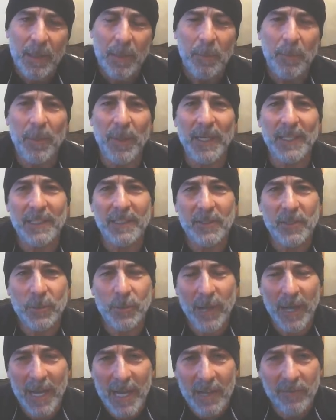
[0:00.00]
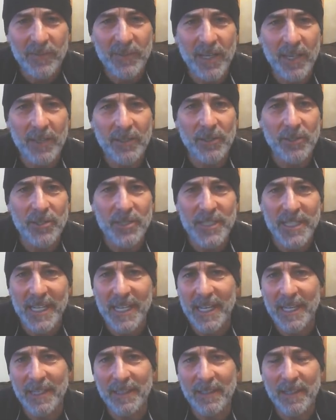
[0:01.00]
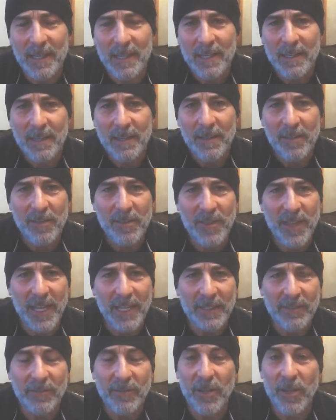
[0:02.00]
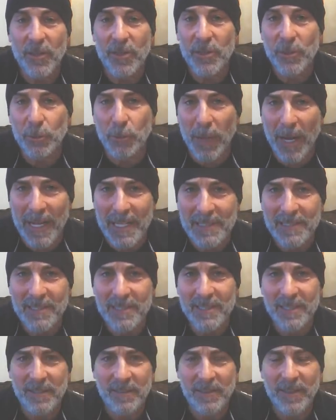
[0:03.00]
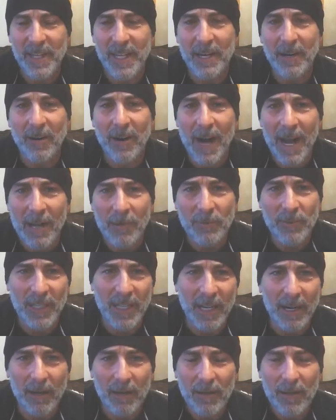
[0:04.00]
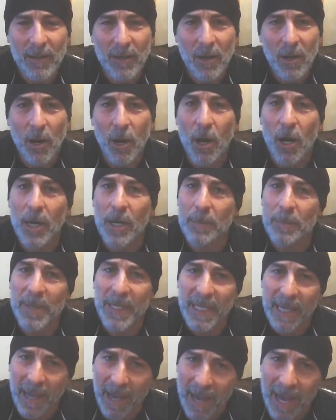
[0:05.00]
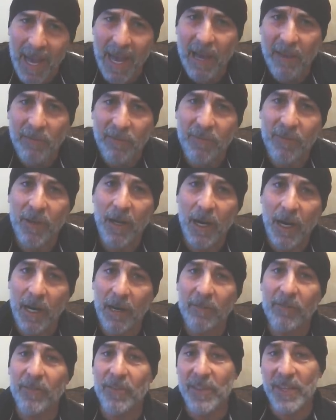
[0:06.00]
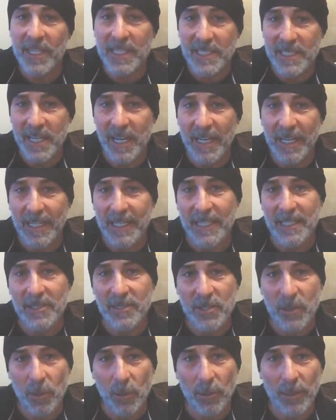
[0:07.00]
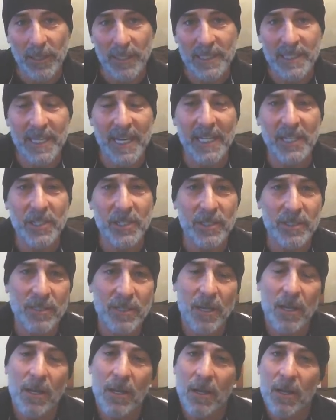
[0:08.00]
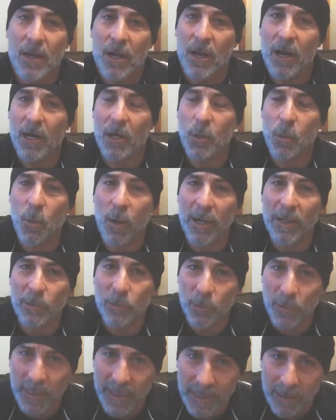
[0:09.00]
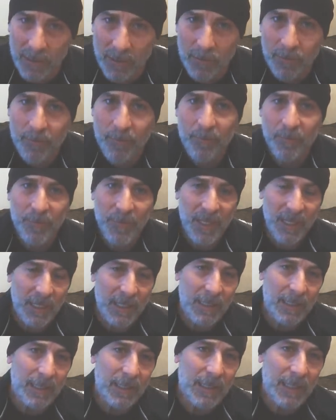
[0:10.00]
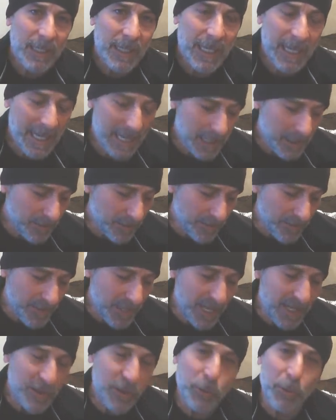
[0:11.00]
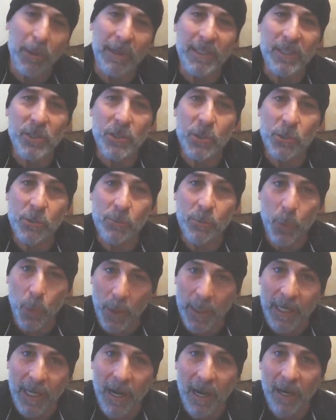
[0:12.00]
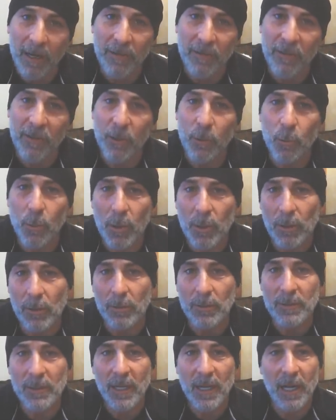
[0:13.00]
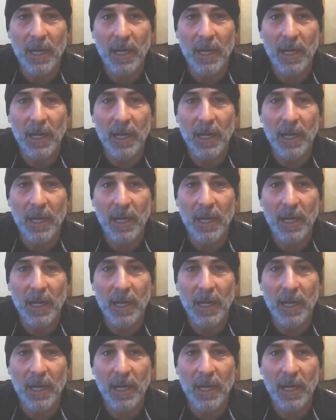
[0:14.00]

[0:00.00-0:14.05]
But you have to understand that the threats that are out there on behalf of the Zionist organizations are quite real. And they threaten to boycott the world